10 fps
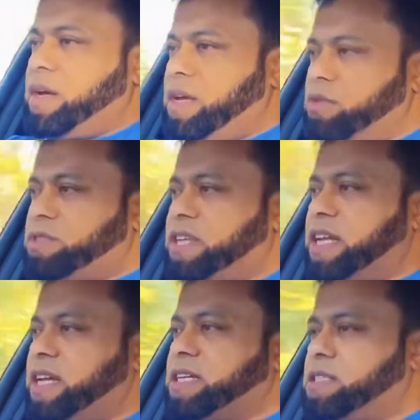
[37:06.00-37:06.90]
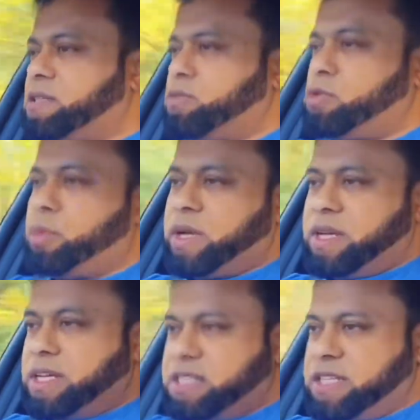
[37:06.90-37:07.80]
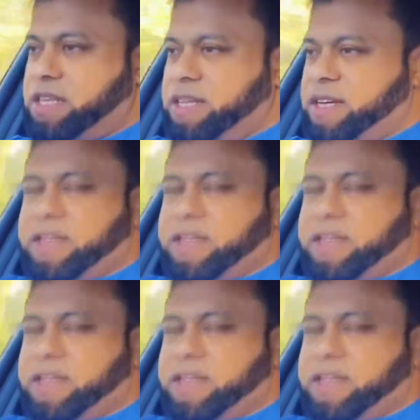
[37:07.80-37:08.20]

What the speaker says: He was telling us which one. Let's see.